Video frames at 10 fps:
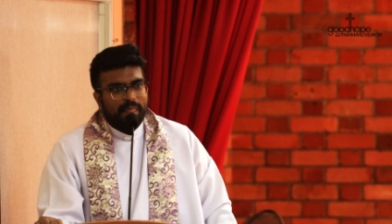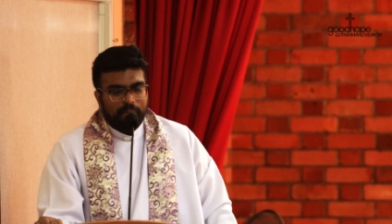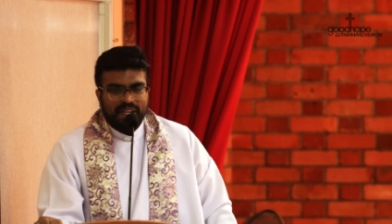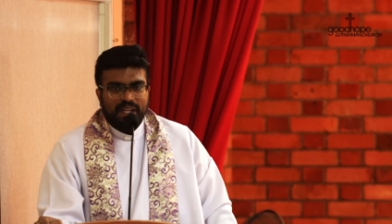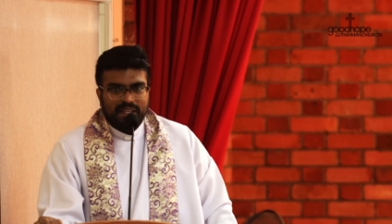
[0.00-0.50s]
The,
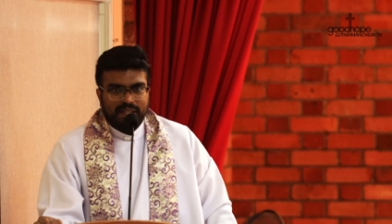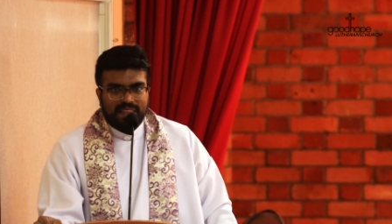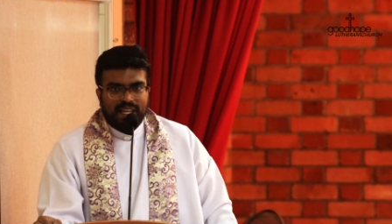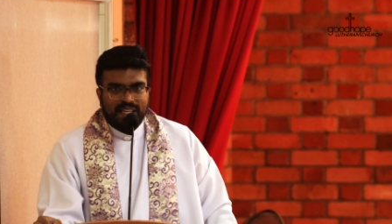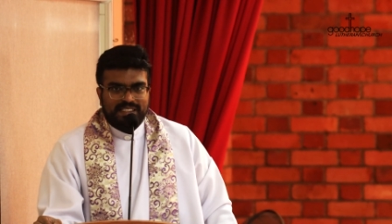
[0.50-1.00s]
period, the
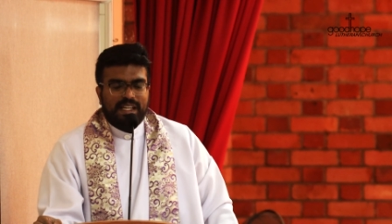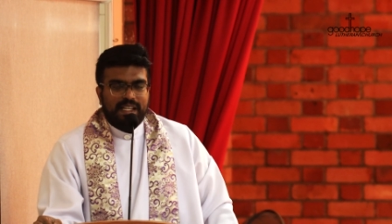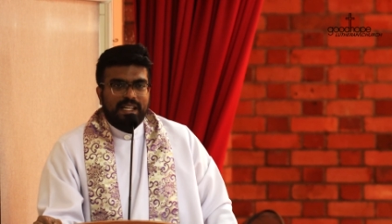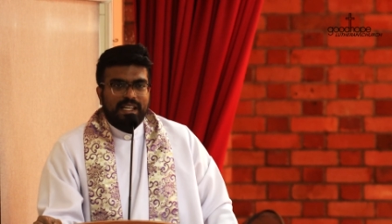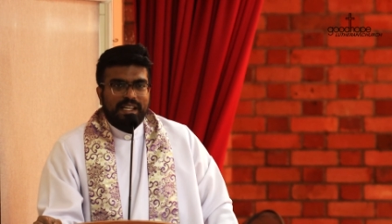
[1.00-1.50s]
thing is
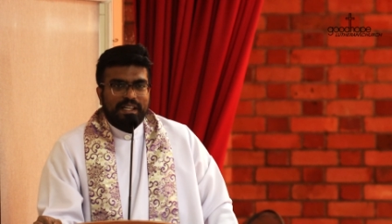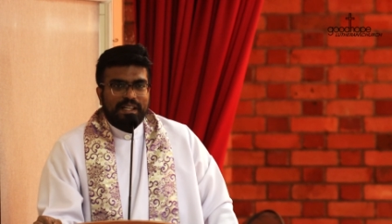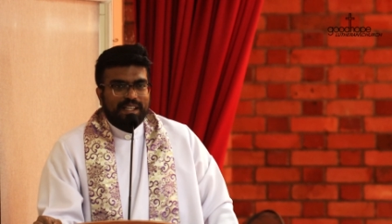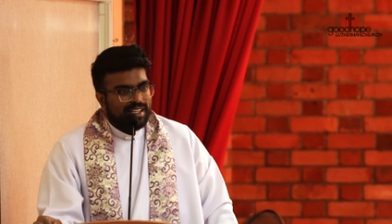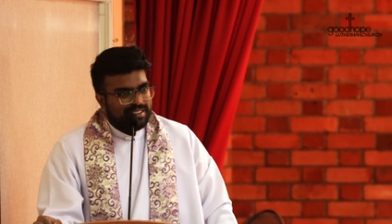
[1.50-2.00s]
that
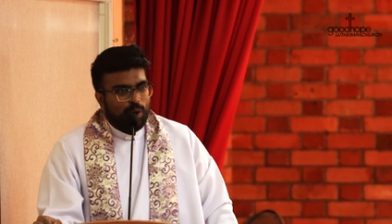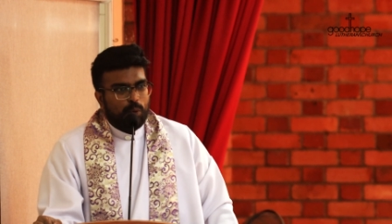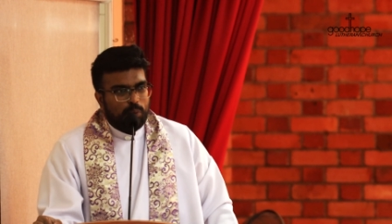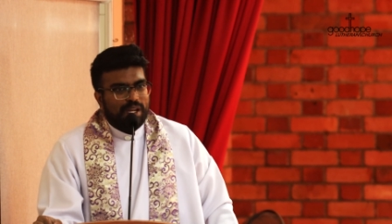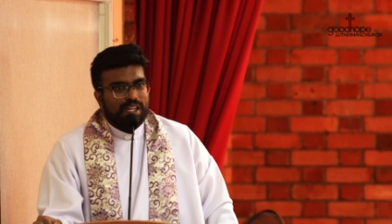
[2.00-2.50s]
it does
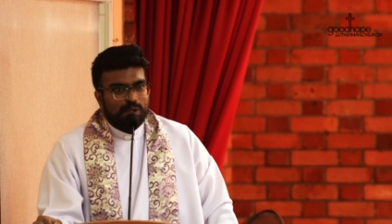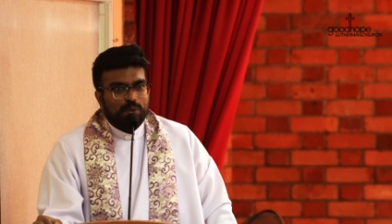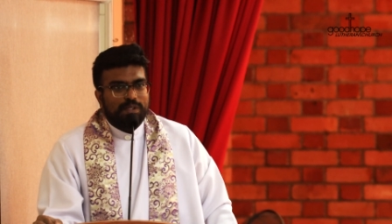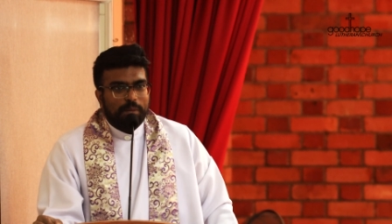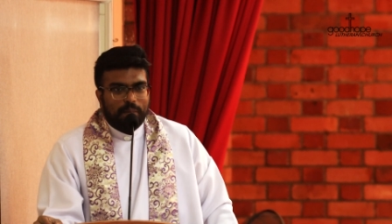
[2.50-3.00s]
not work in
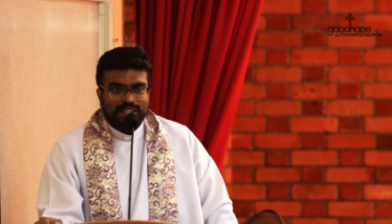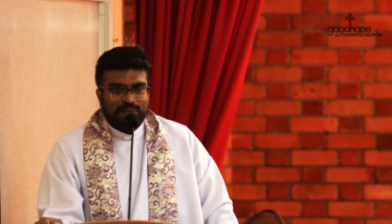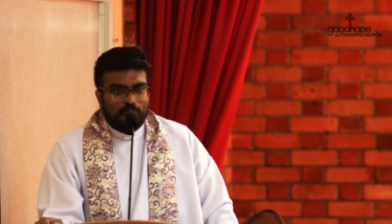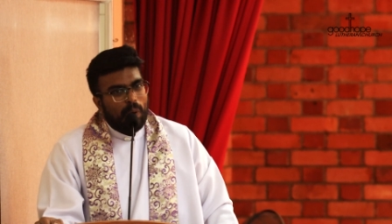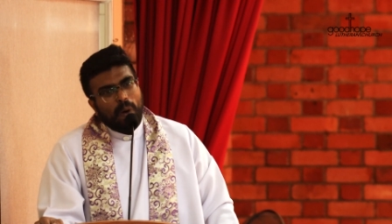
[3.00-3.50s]
two, three
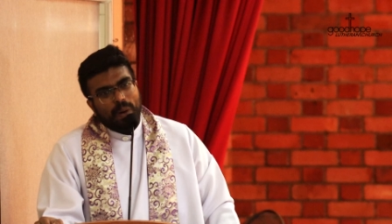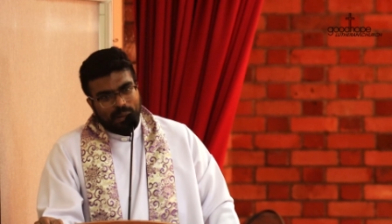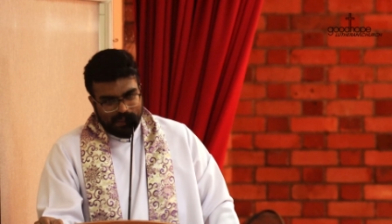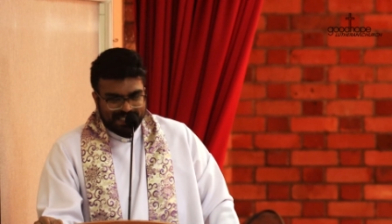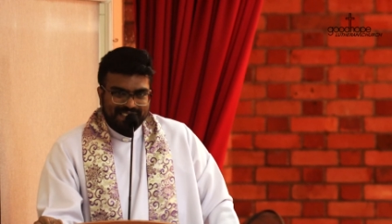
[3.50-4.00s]
months for all
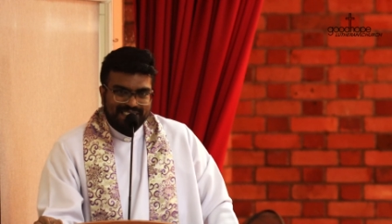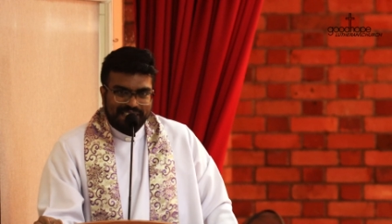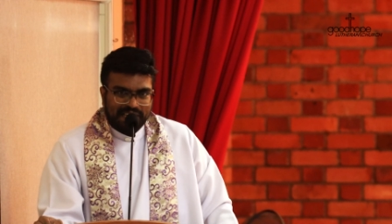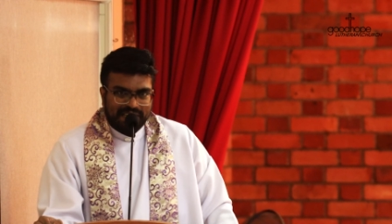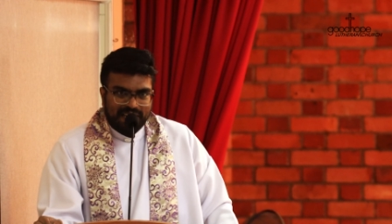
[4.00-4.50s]
of
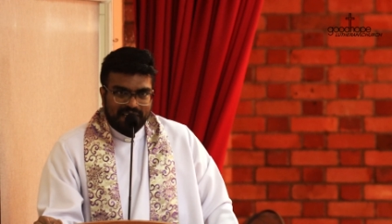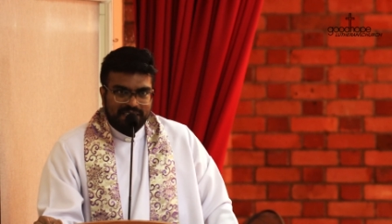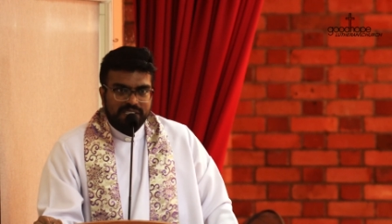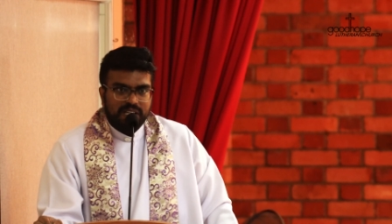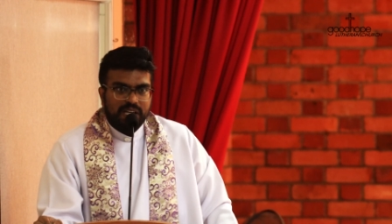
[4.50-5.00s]
us. It
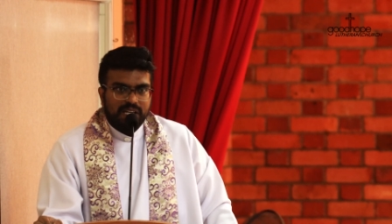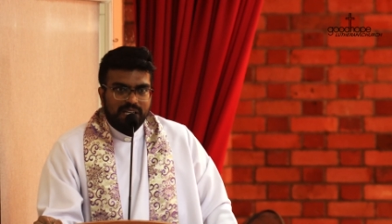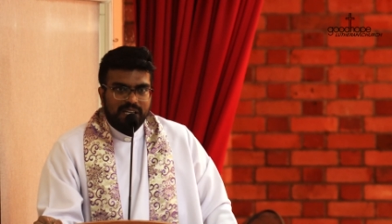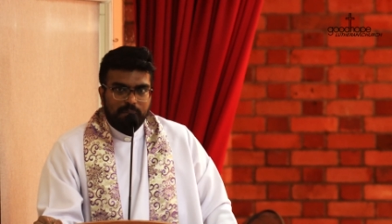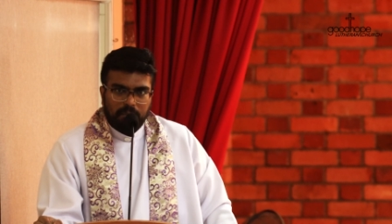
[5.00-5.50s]
takes
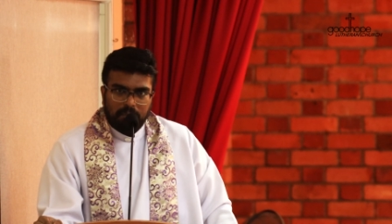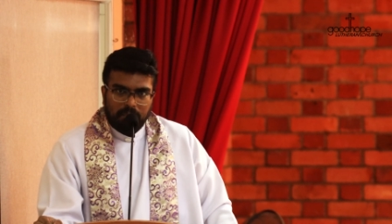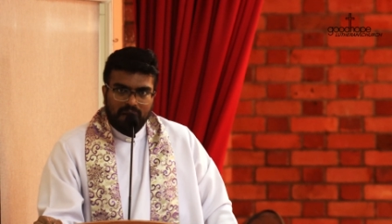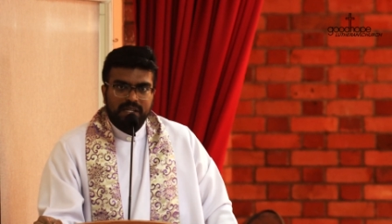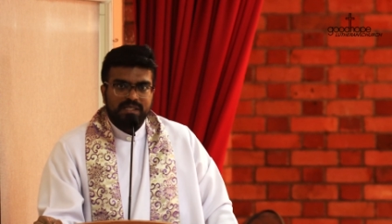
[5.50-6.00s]

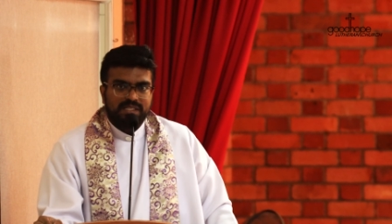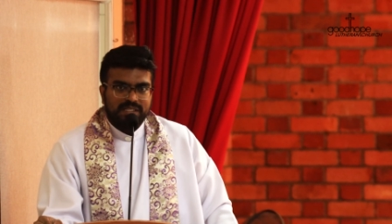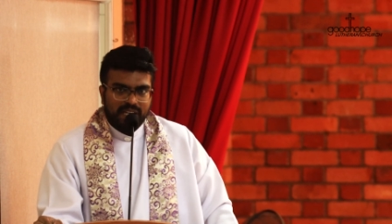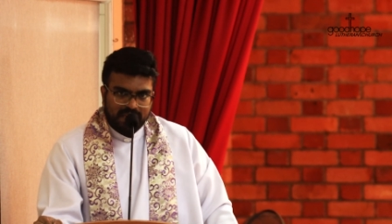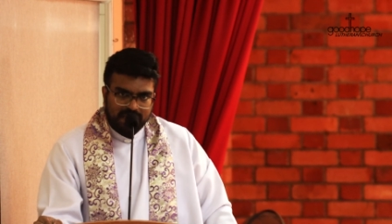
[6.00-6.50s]

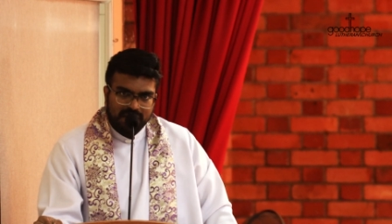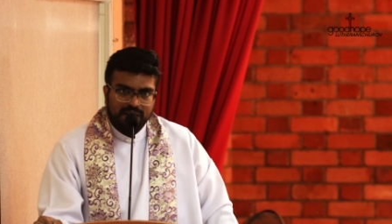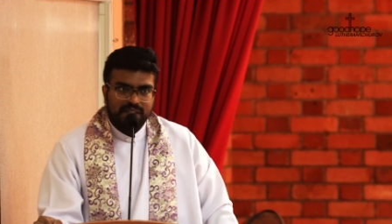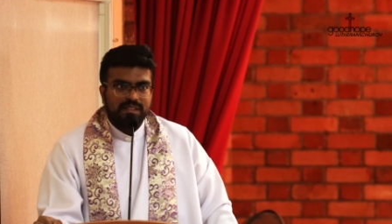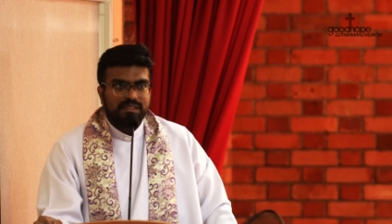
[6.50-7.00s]
months and
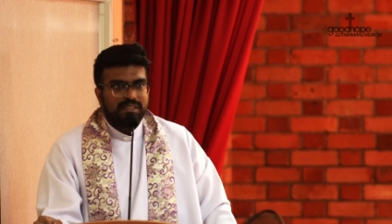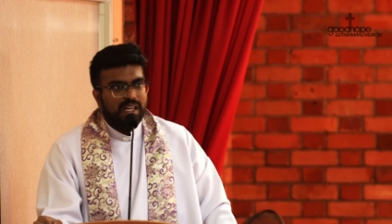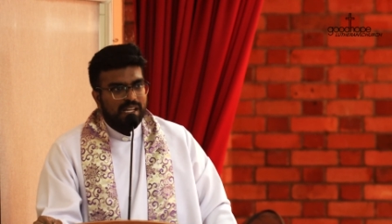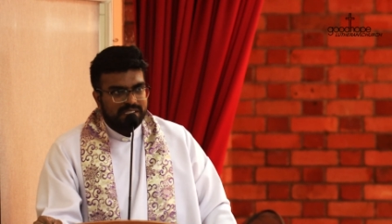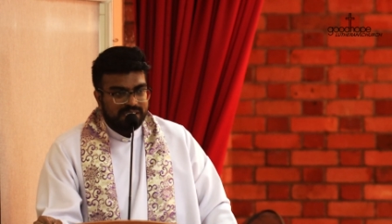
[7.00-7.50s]
years
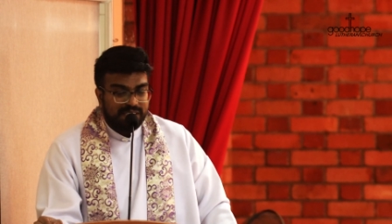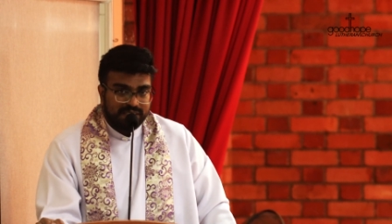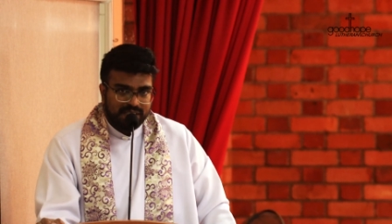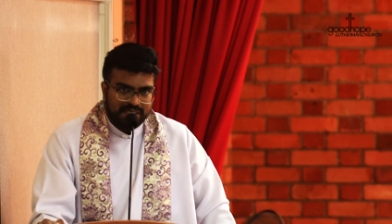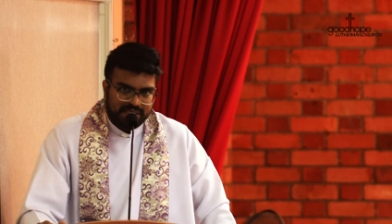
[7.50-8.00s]

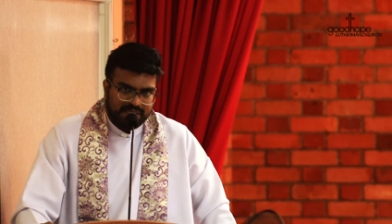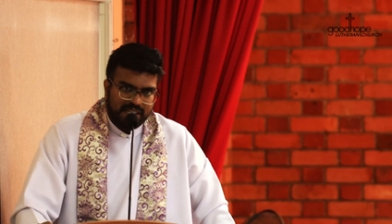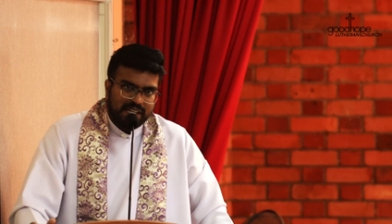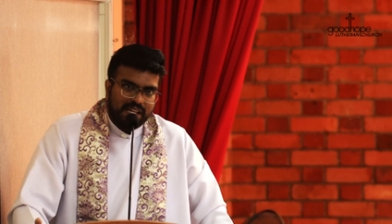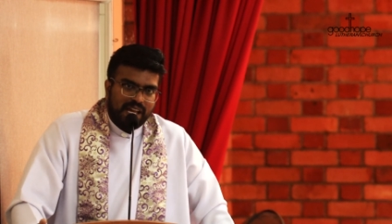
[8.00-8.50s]
seasons,
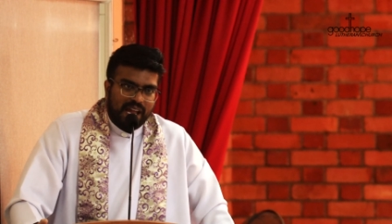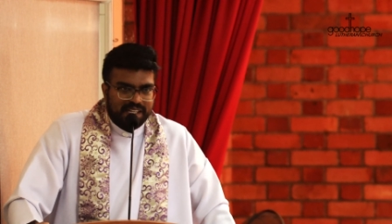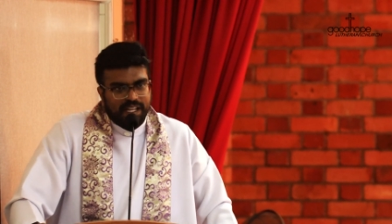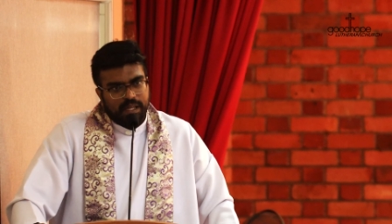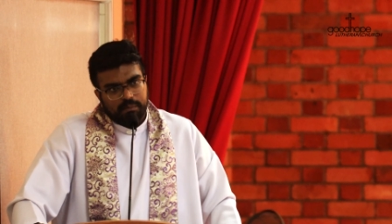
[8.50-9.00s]

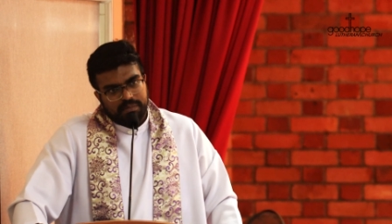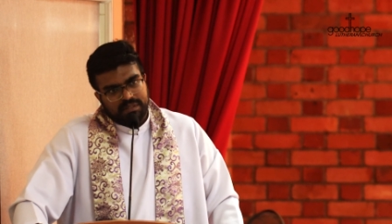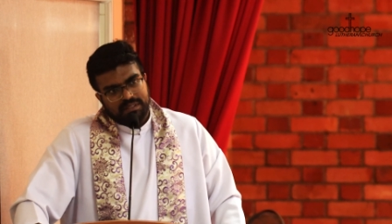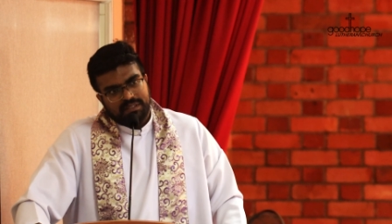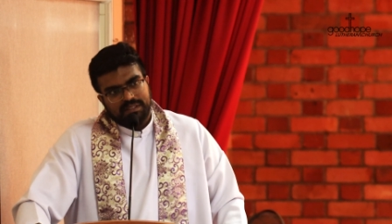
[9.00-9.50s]
and
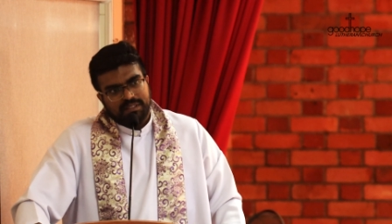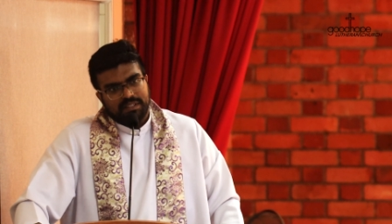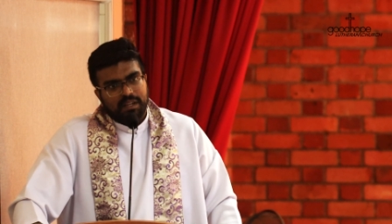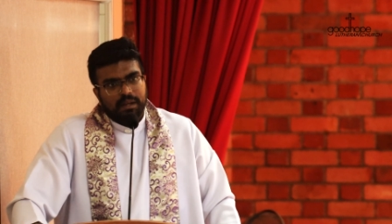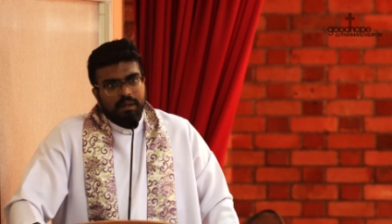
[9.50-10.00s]
times.
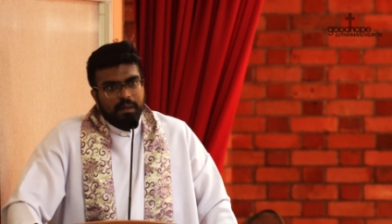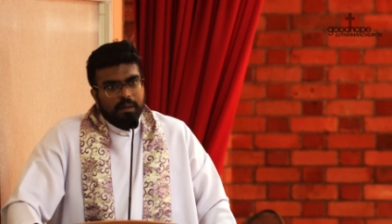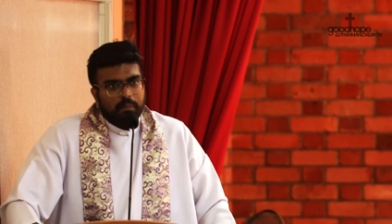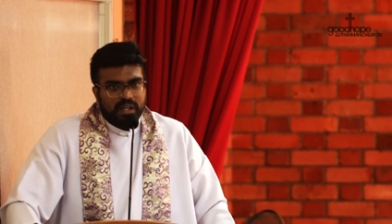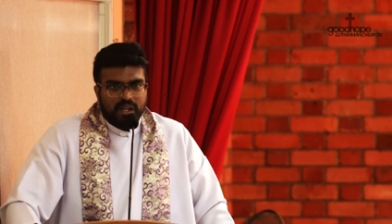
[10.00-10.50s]

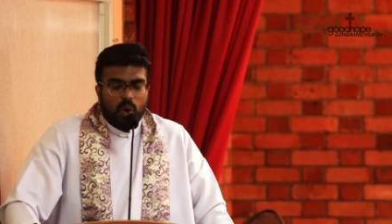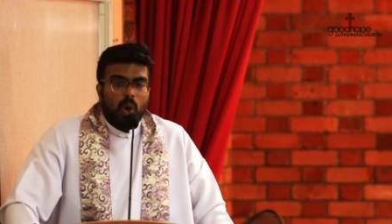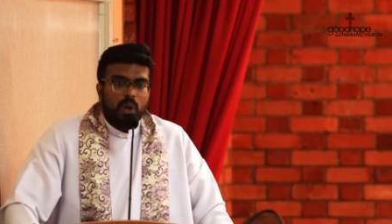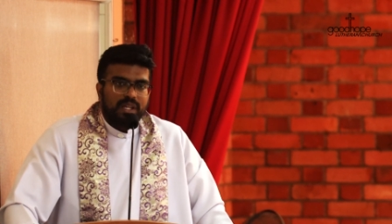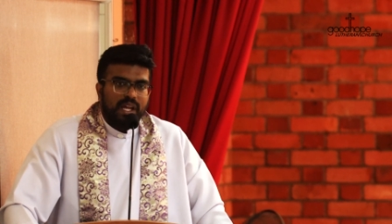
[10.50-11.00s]
But in
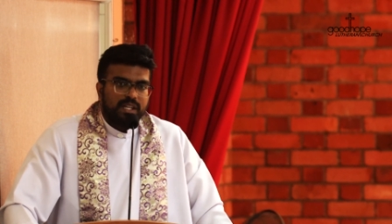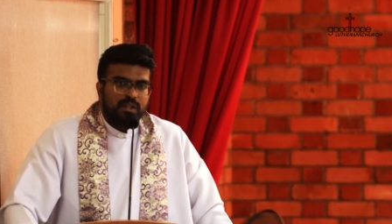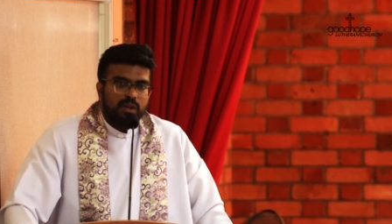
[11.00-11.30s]
all that,